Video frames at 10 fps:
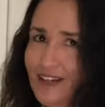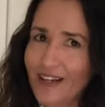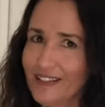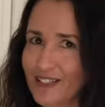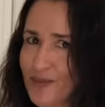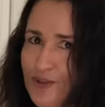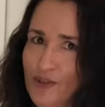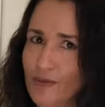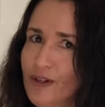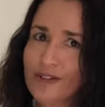And that's what
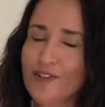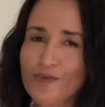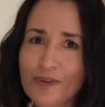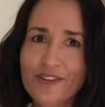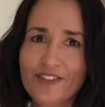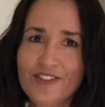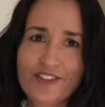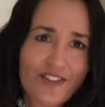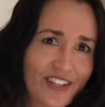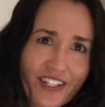you want. You want the,
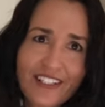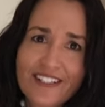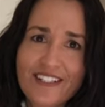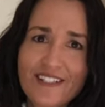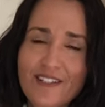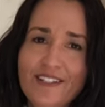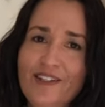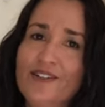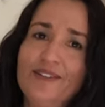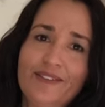the lids to
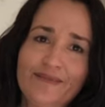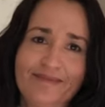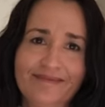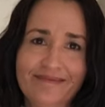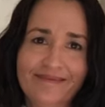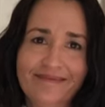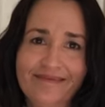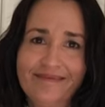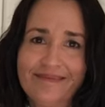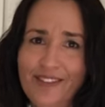stick on,
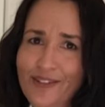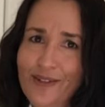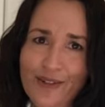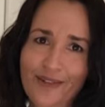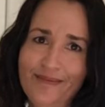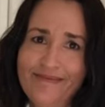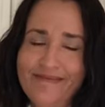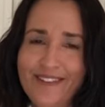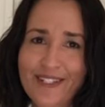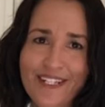don't you?
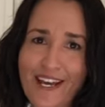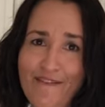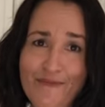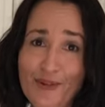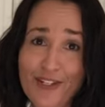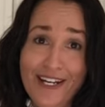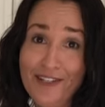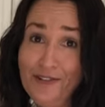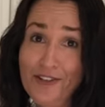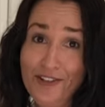Because then you have more
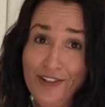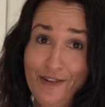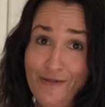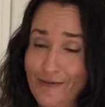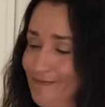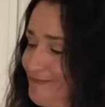jars on your shelf.